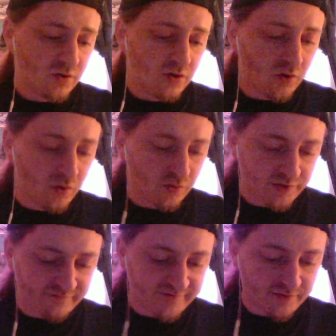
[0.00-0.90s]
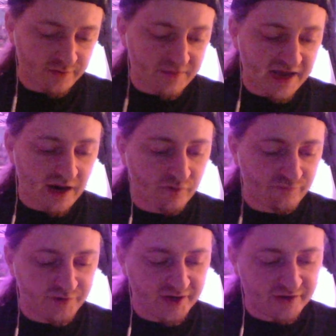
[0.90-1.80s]
Only a very powerful
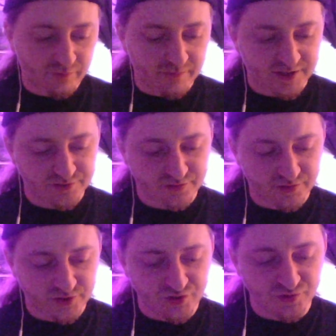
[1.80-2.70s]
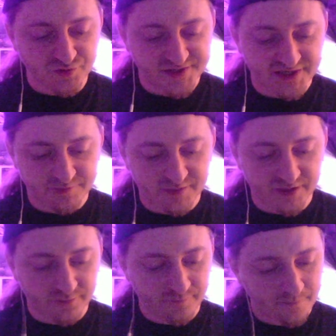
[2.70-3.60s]
necromancer could use that spell.